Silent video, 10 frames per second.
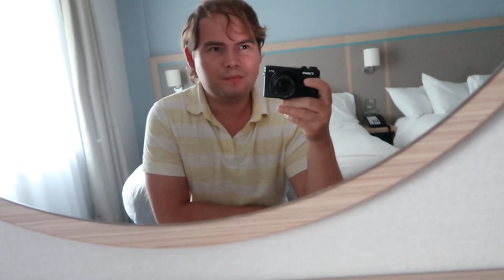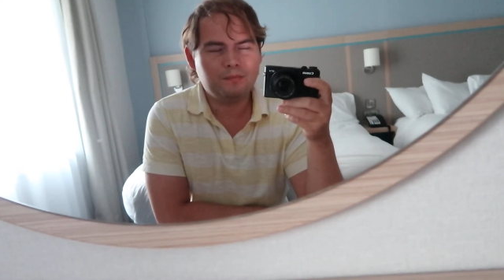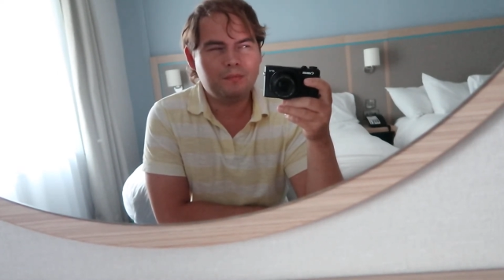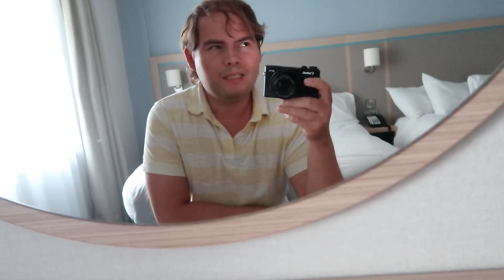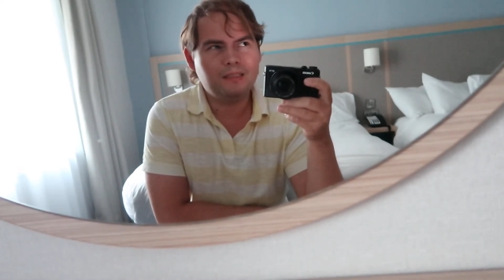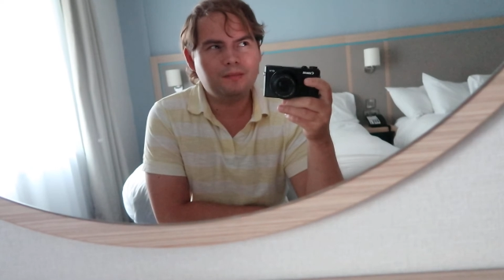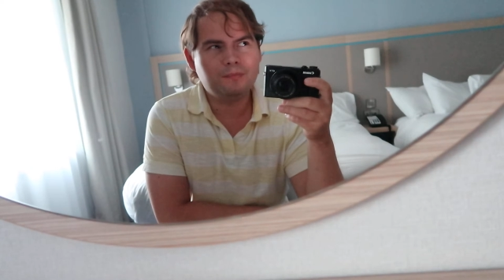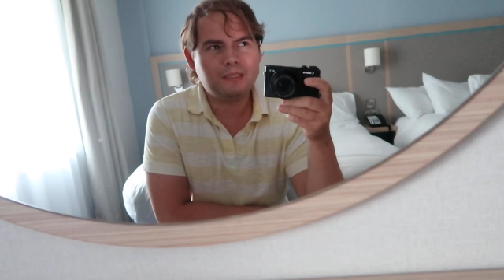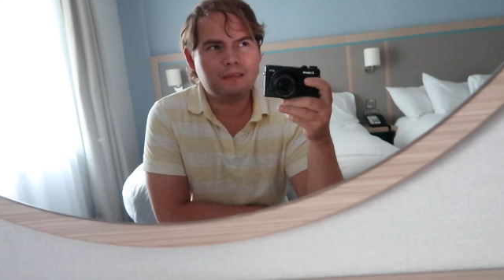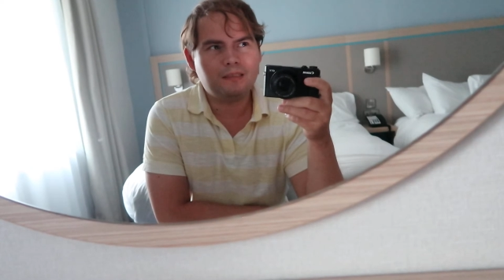made
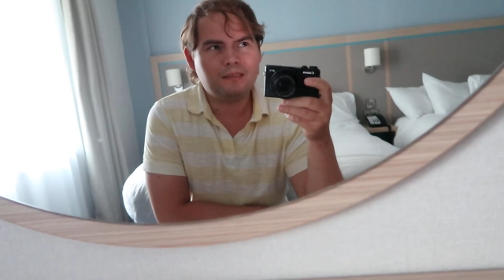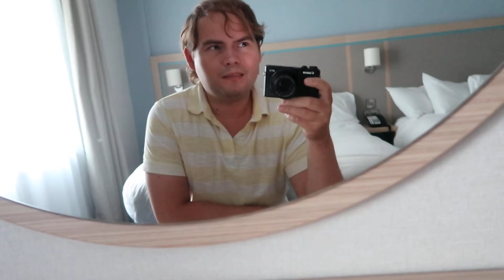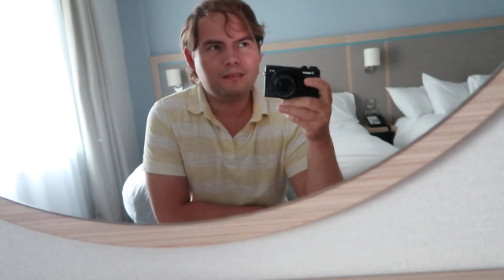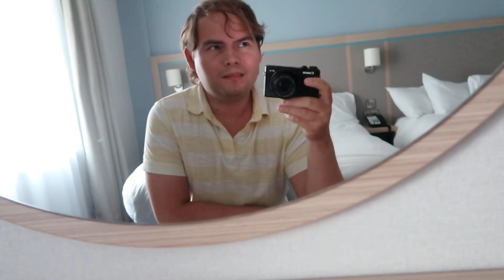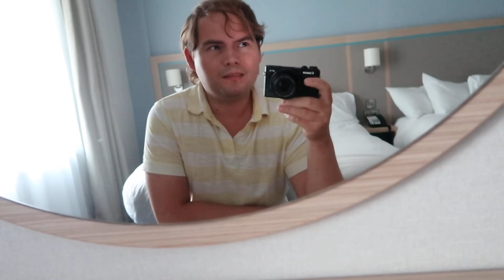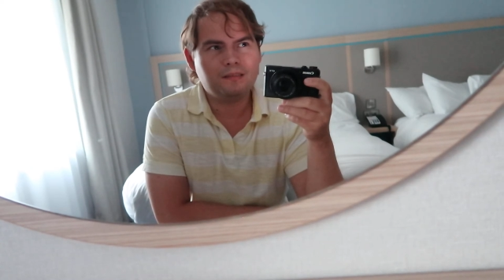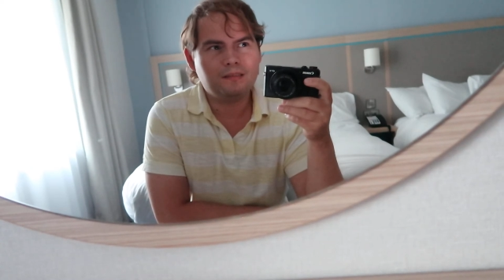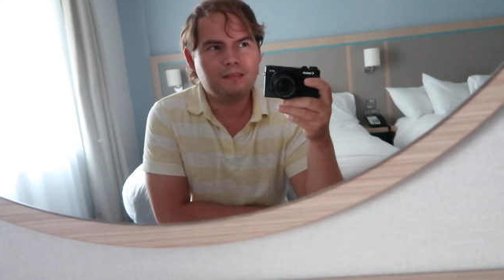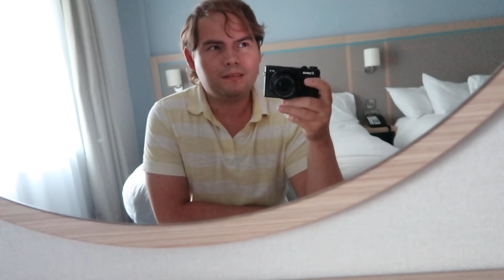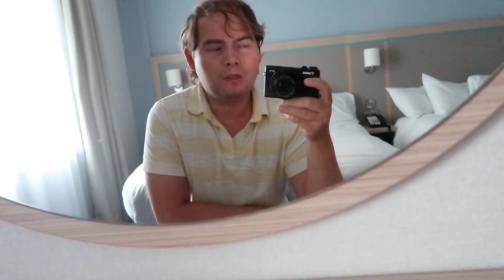me
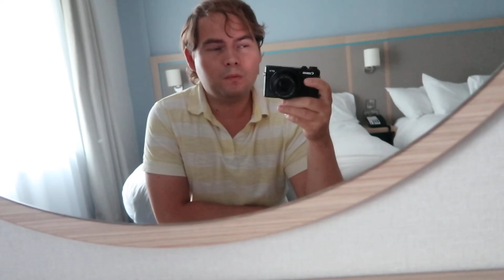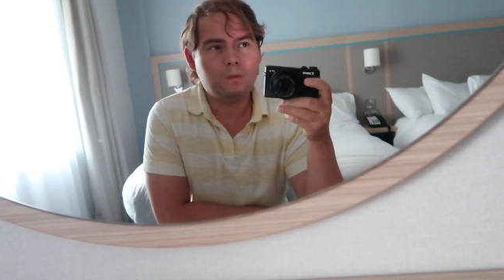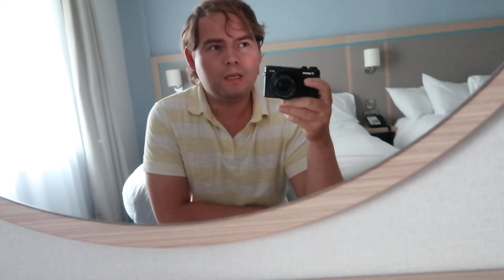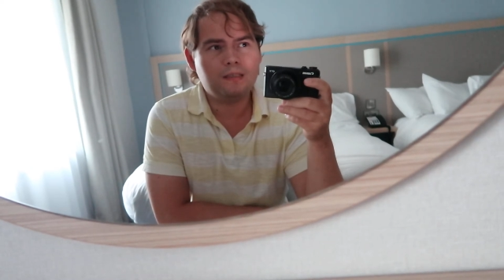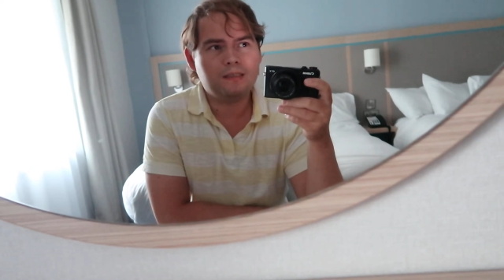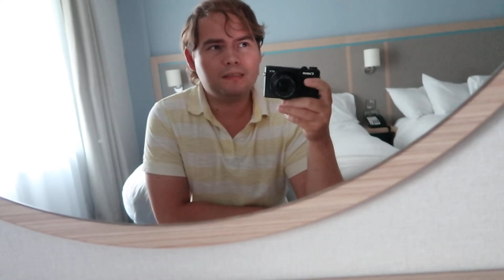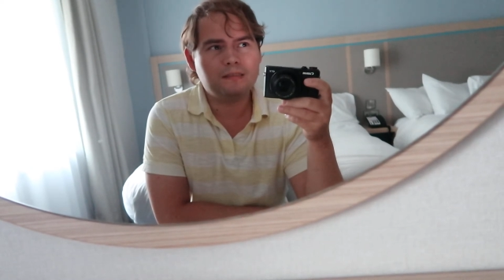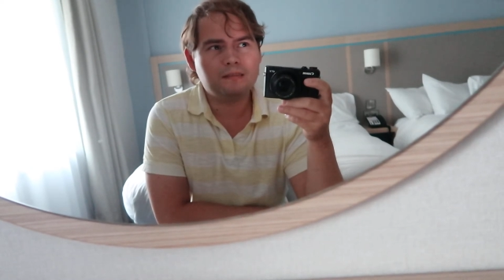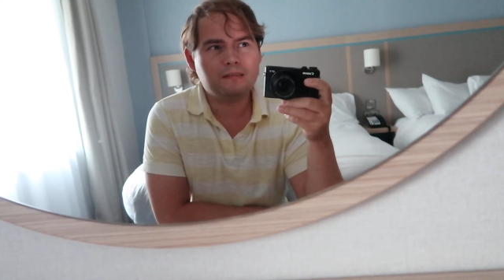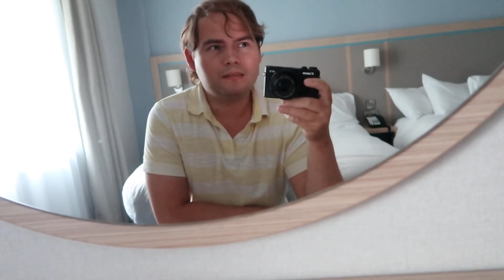aware